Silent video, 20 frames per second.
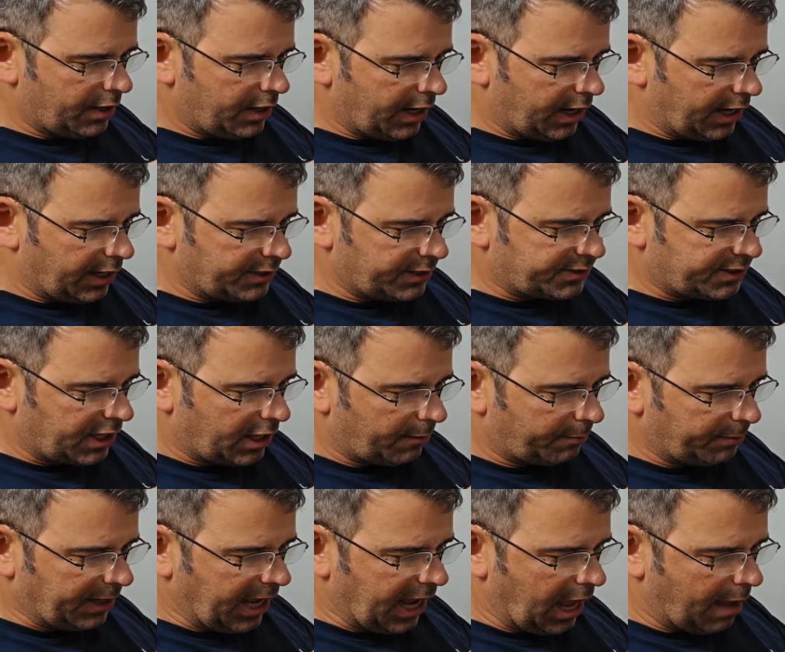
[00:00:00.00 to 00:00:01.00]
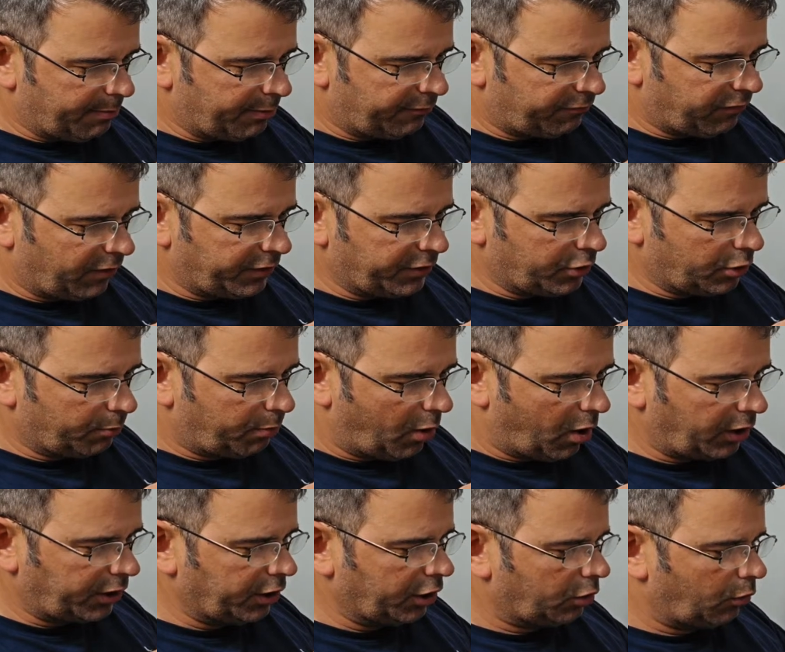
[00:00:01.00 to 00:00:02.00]
and set up camp in front of your
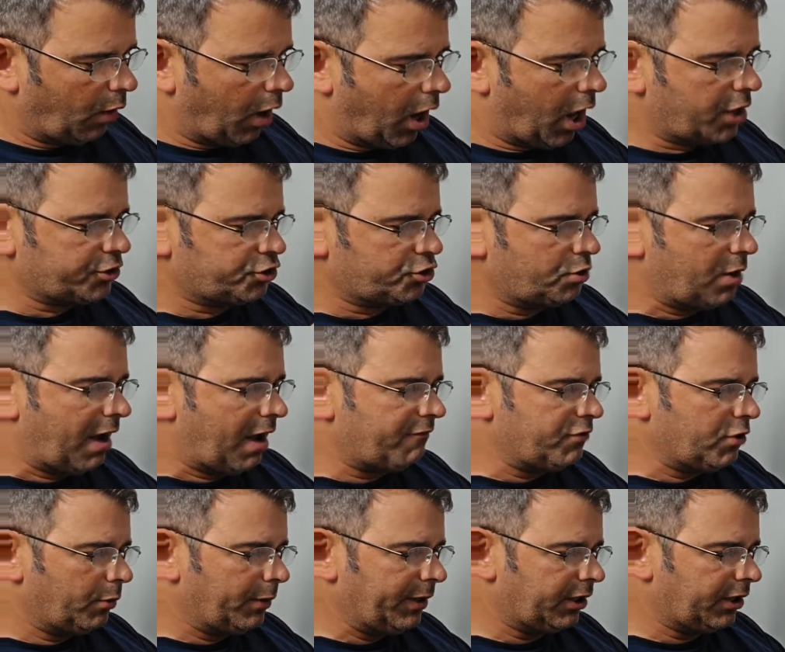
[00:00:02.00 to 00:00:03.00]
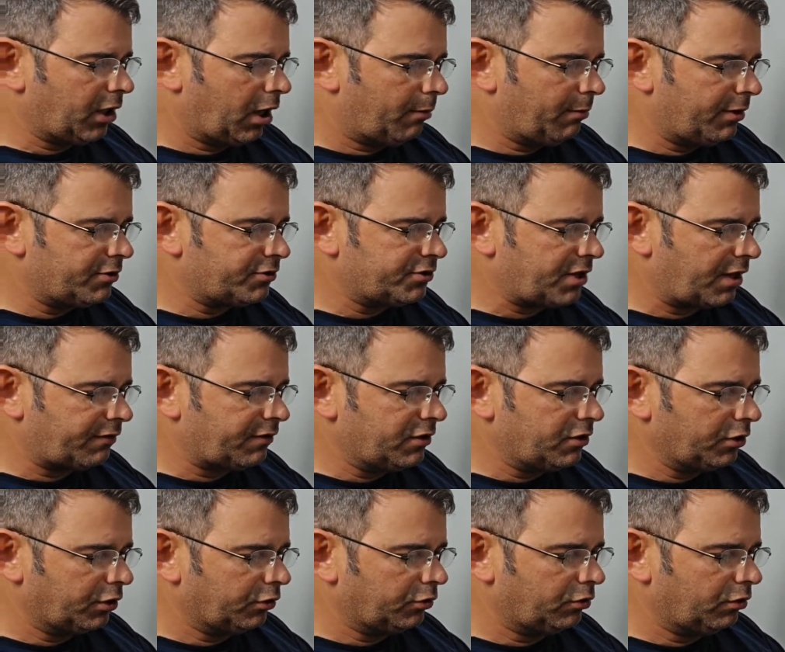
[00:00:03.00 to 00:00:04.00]
parking garage, you have no income and there's nothing
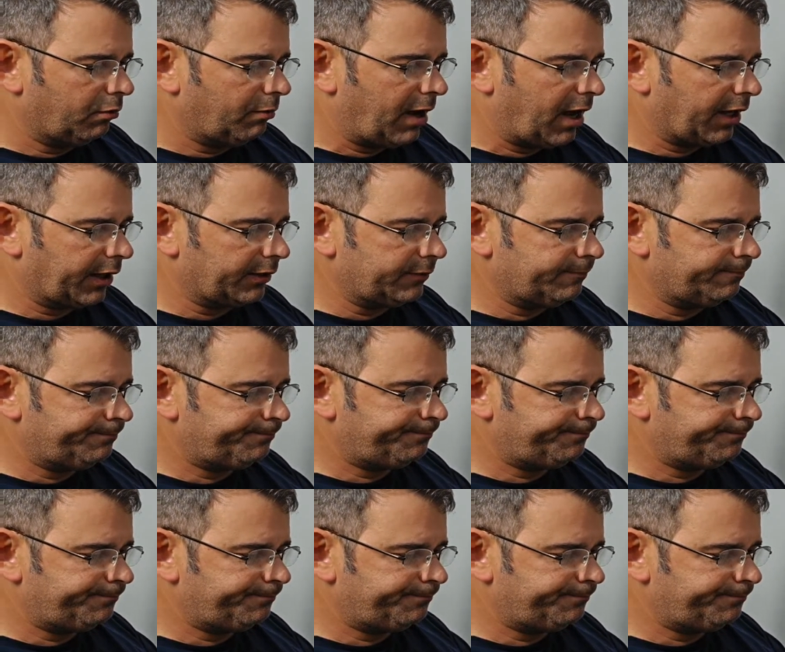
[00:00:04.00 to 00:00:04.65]
you can do about it.